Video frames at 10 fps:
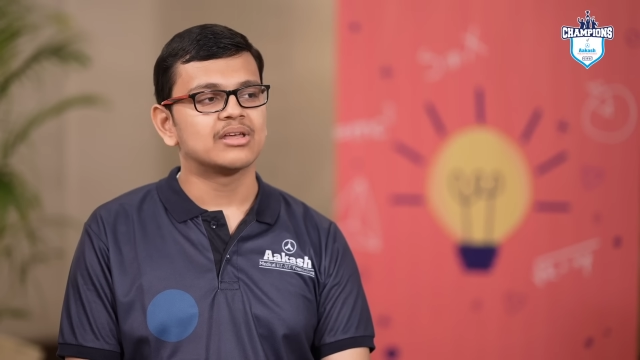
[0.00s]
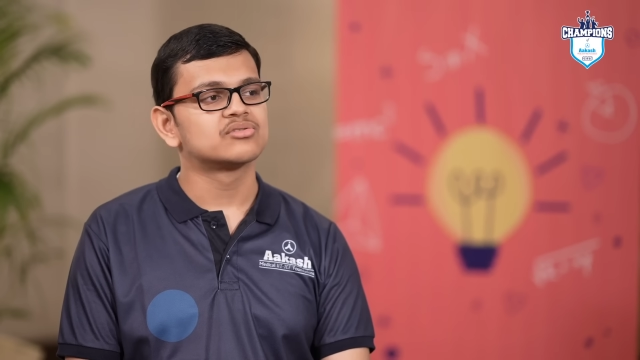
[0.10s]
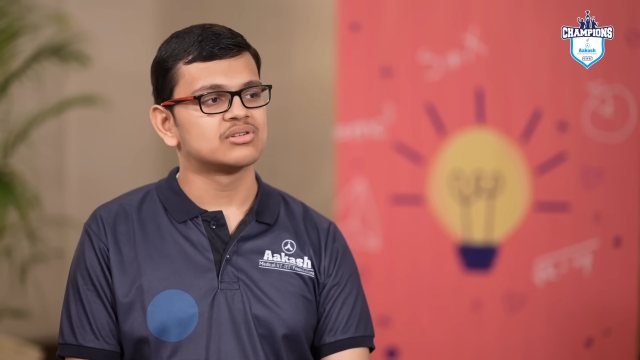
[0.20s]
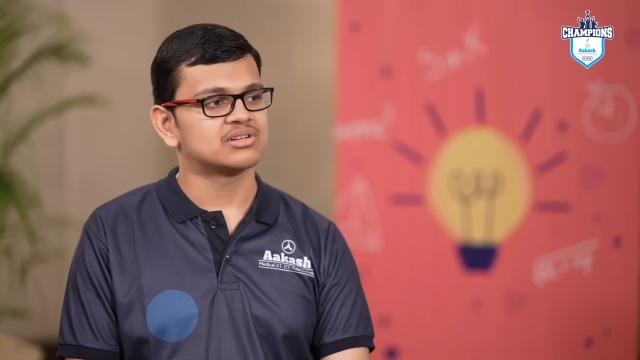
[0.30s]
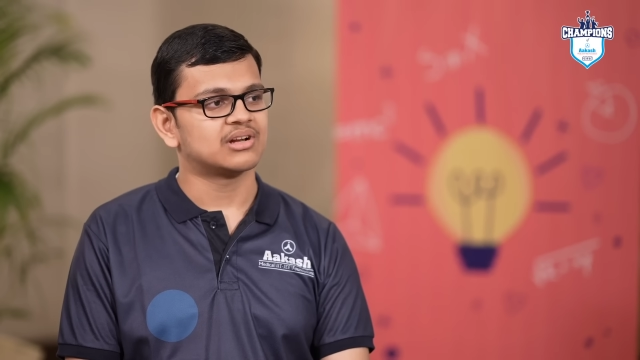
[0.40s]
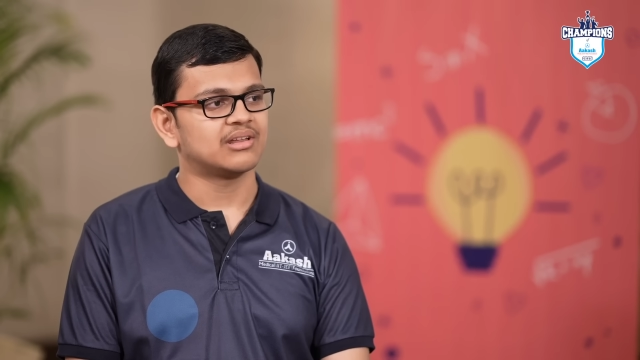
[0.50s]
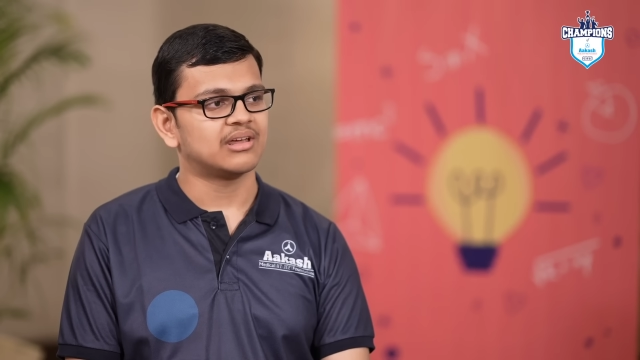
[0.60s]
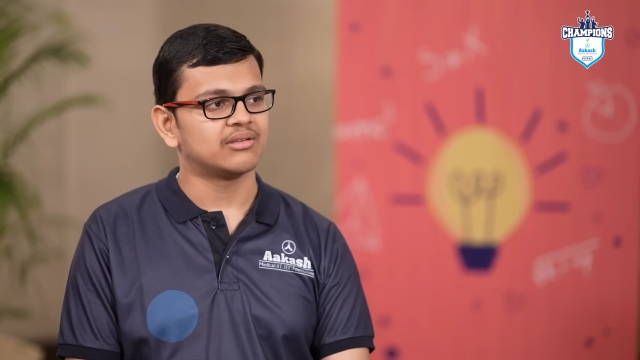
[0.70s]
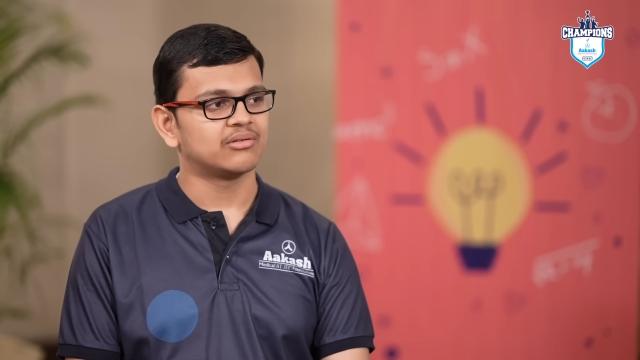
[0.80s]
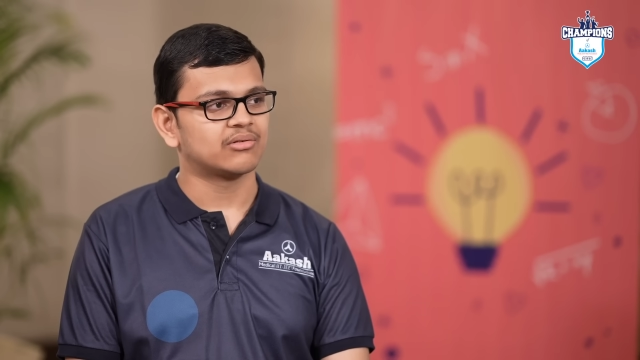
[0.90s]
I used to study,
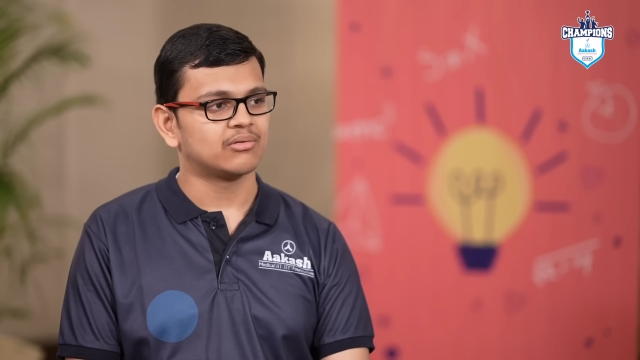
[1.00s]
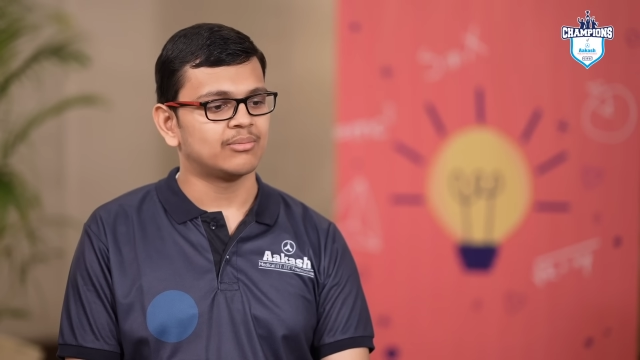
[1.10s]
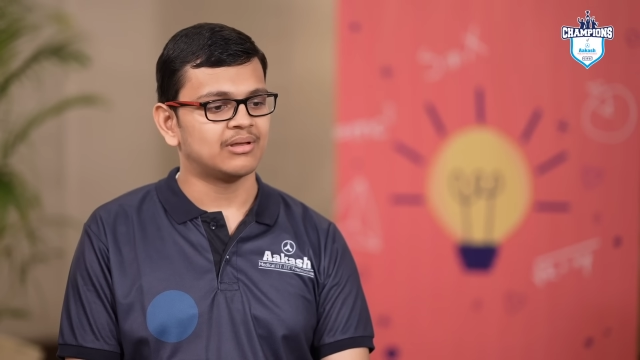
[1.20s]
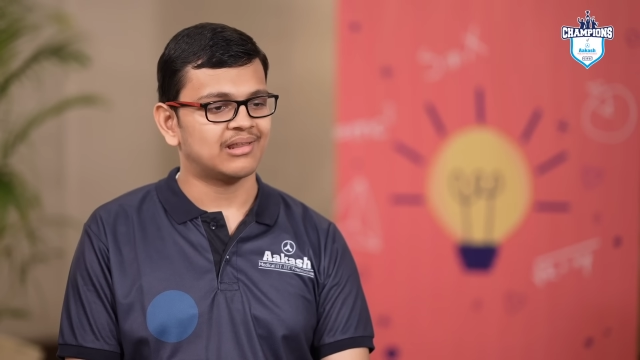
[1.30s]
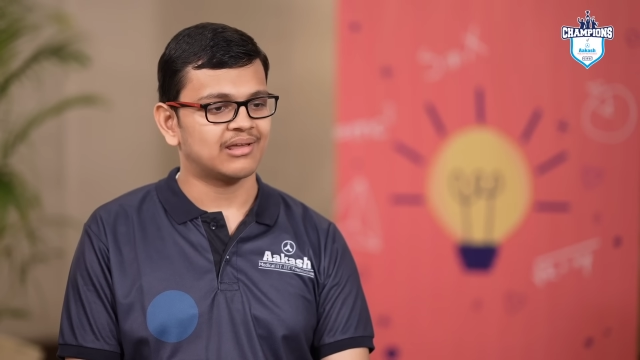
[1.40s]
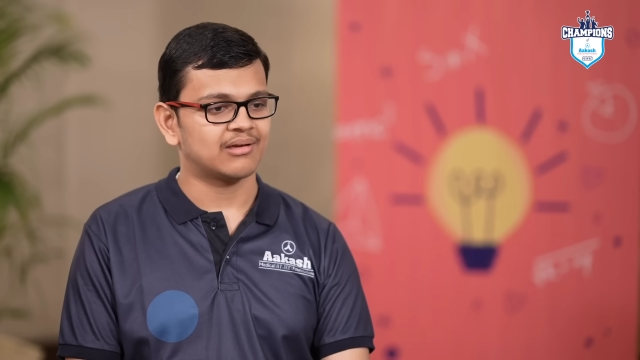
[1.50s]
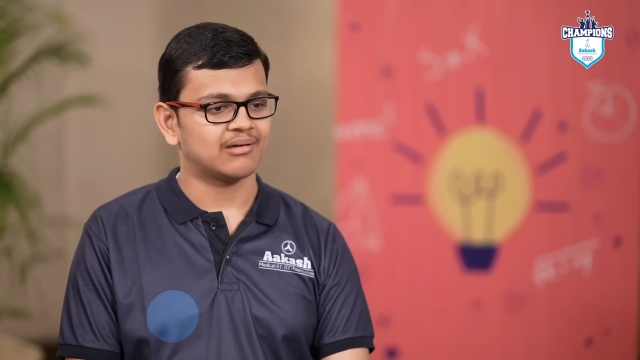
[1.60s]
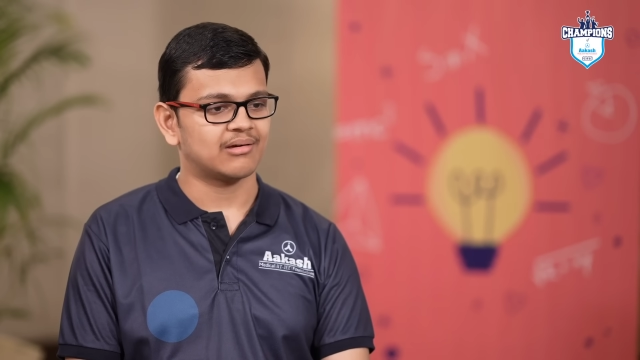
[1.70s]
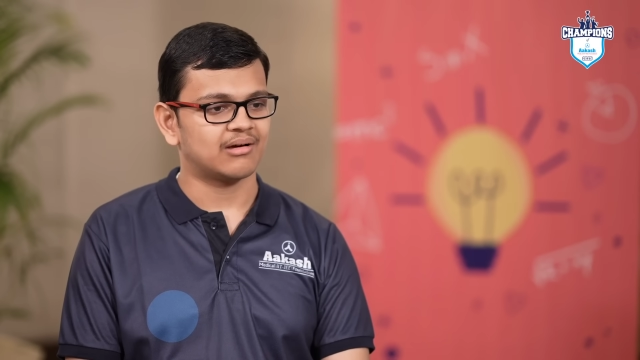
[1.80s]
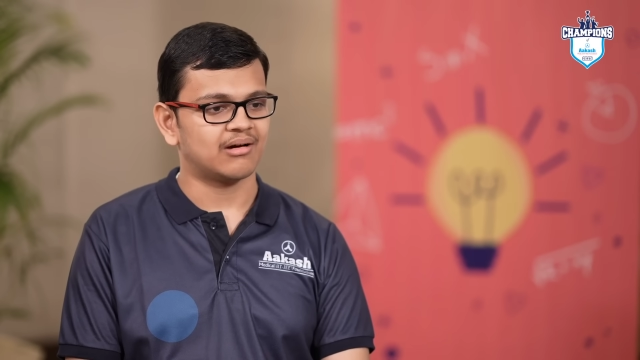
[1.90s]
I used to be like,
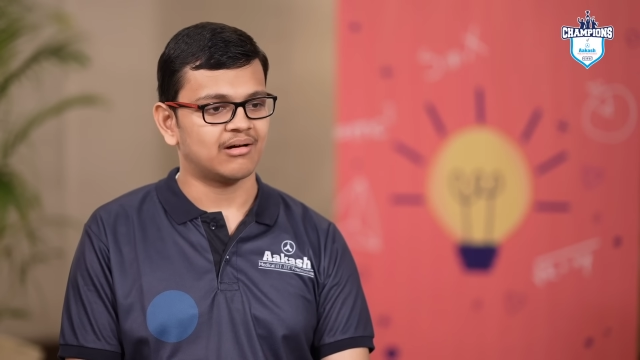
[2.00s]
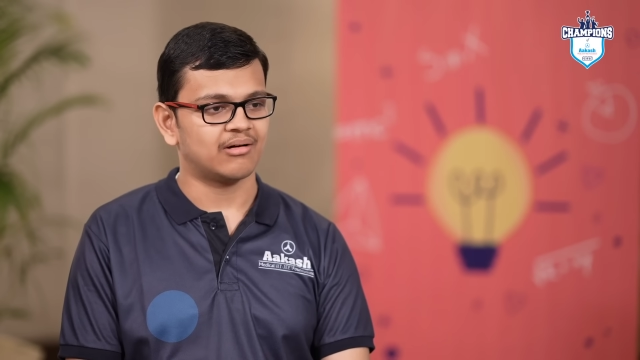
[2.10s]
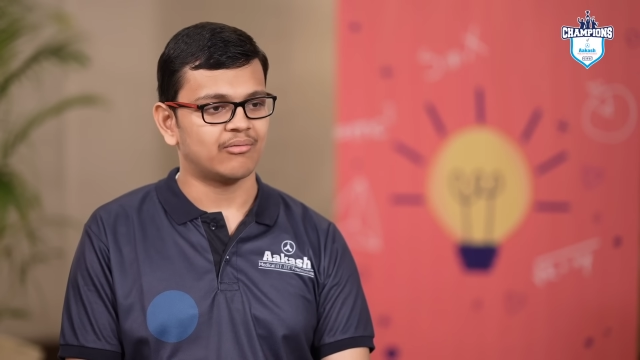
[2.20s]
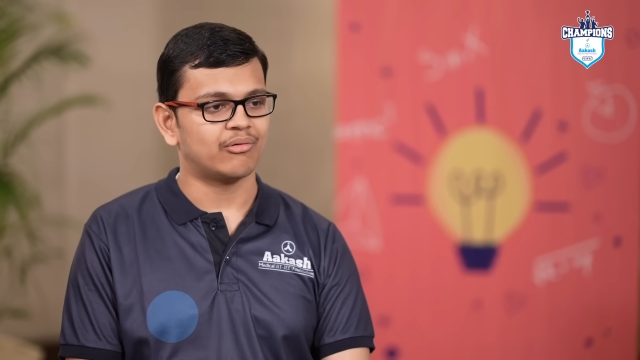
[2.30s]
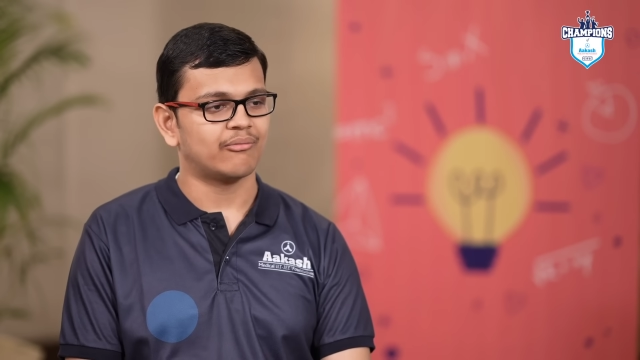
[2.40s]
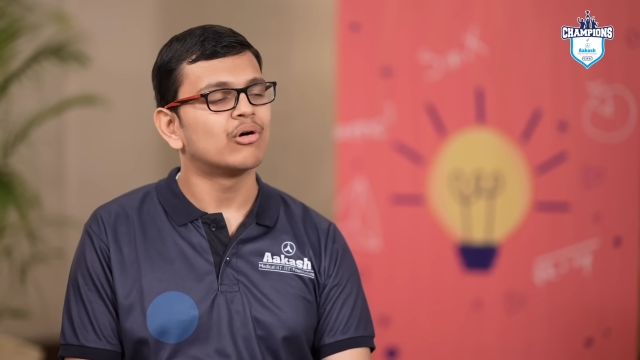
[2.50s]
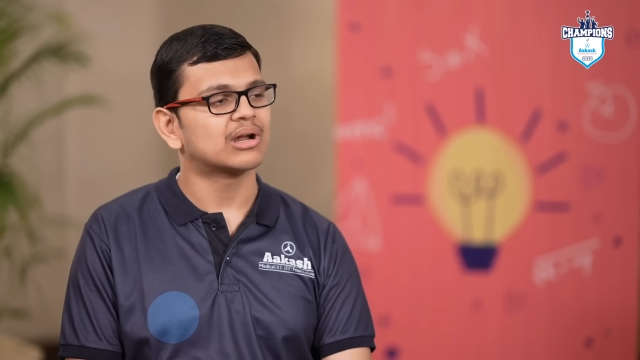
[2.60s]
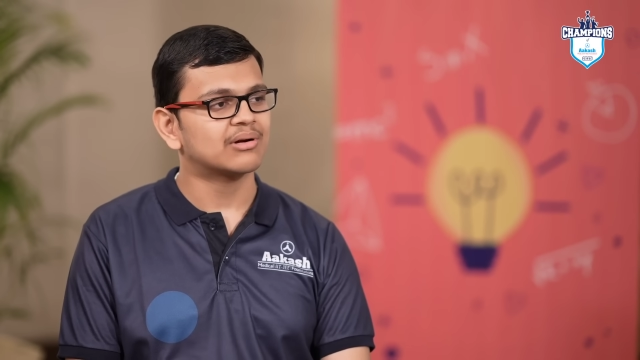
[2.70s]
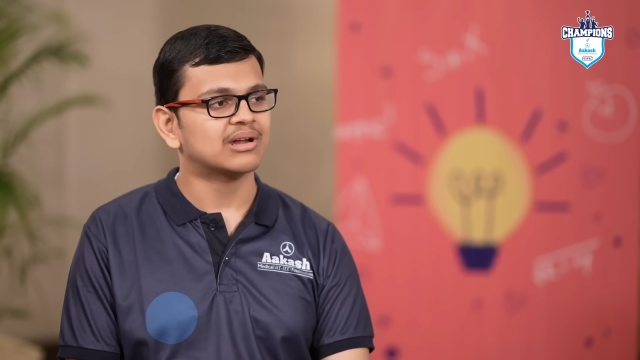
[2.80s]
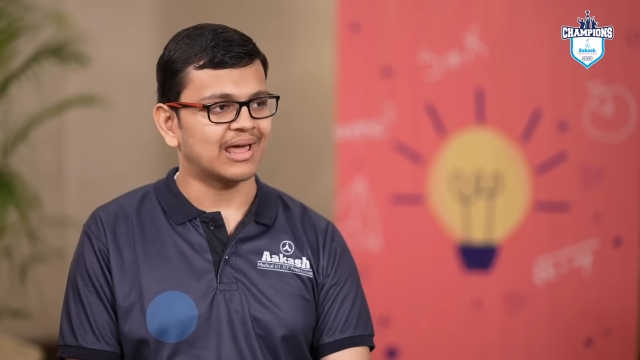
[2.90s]

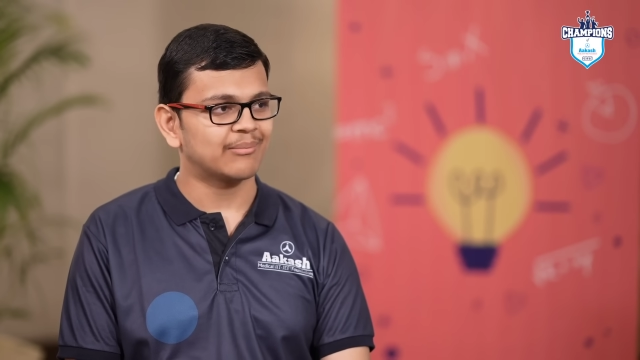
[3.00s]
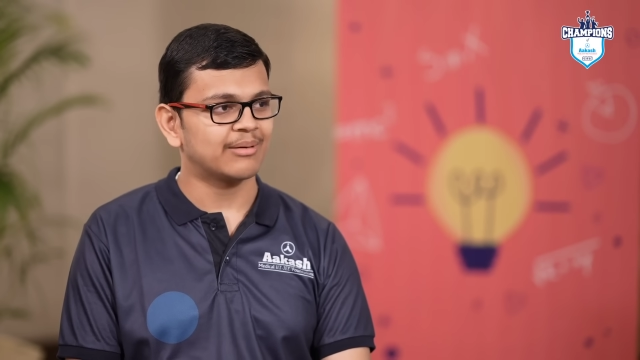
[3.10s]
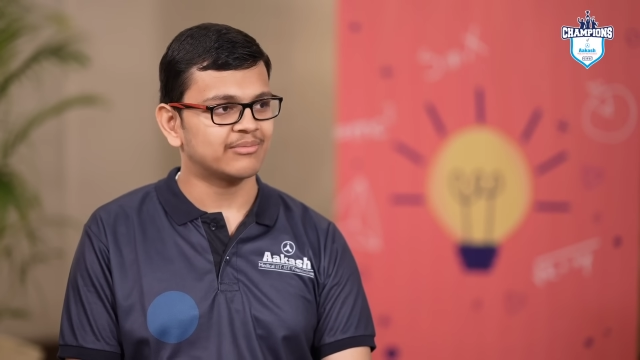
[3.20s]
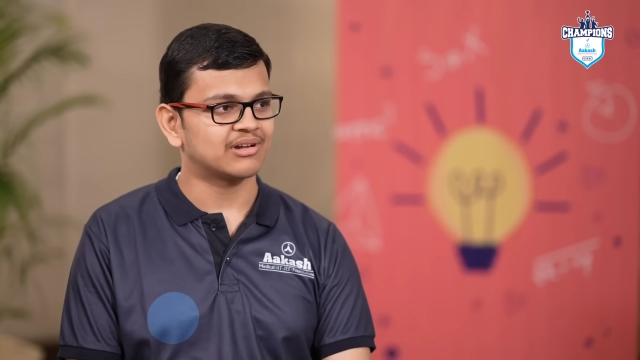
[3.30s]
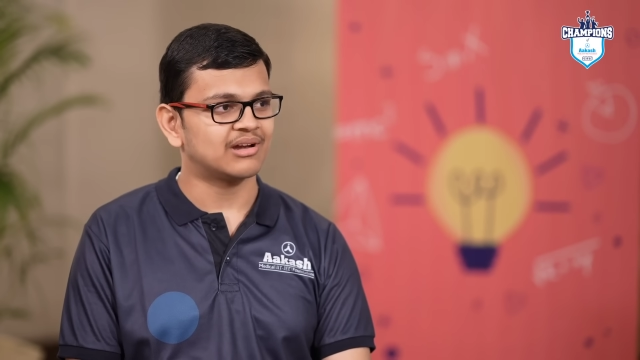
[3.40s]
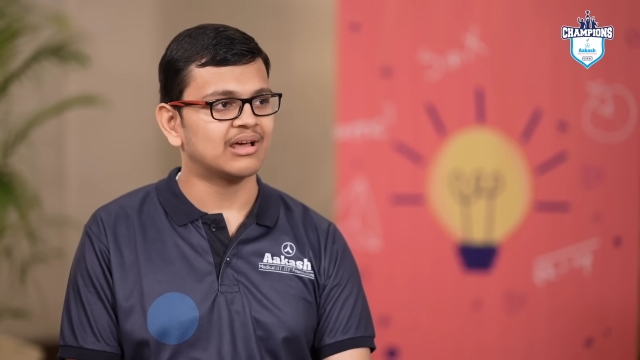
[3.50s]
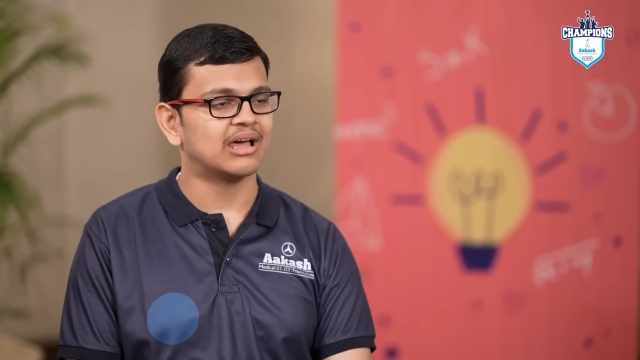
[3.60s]
whatever time I'm studying,